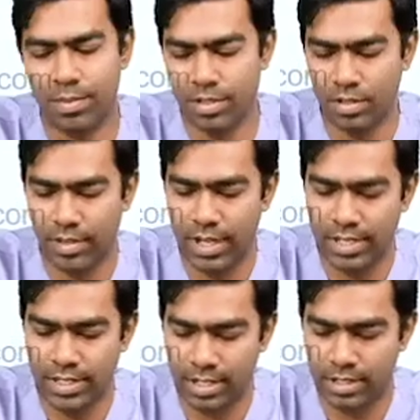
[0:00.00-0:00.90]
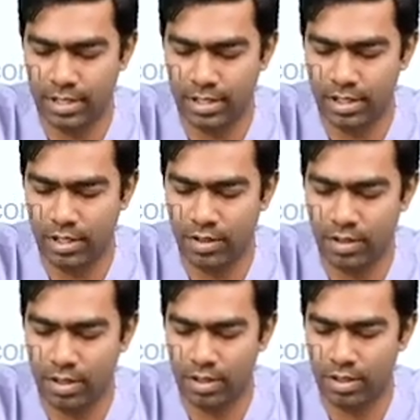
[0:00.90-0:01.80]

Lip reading: the presence of ADH action, your